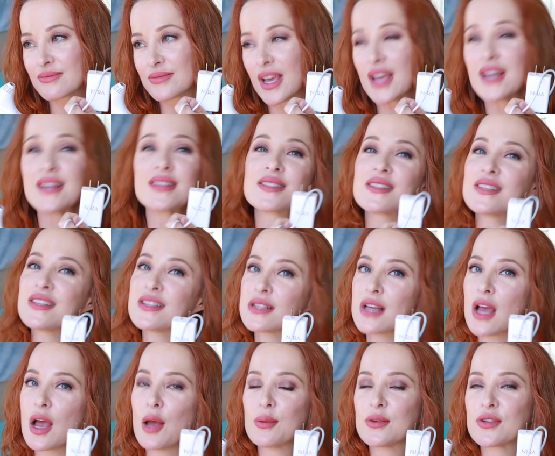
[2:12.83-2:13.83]
AC
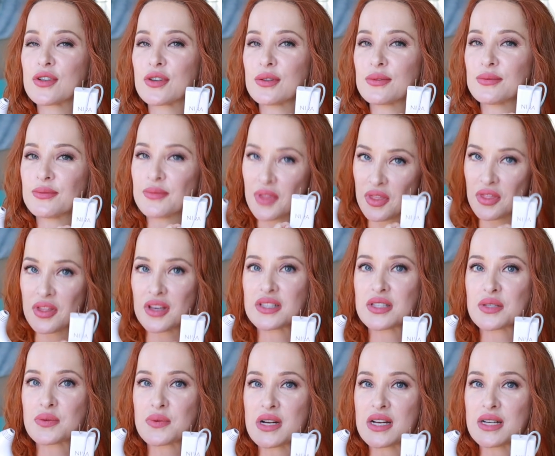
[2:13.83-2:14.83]
adapter.
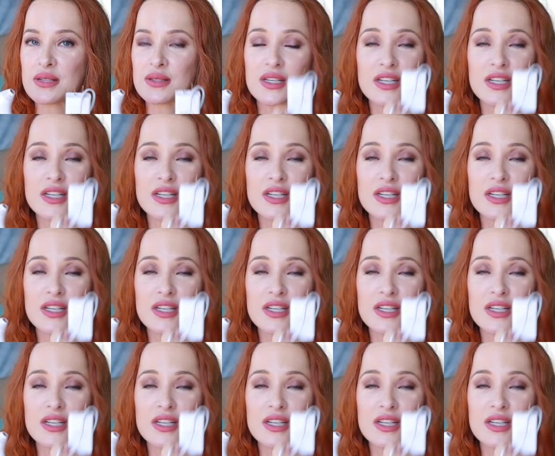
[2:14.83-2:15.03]
That's right.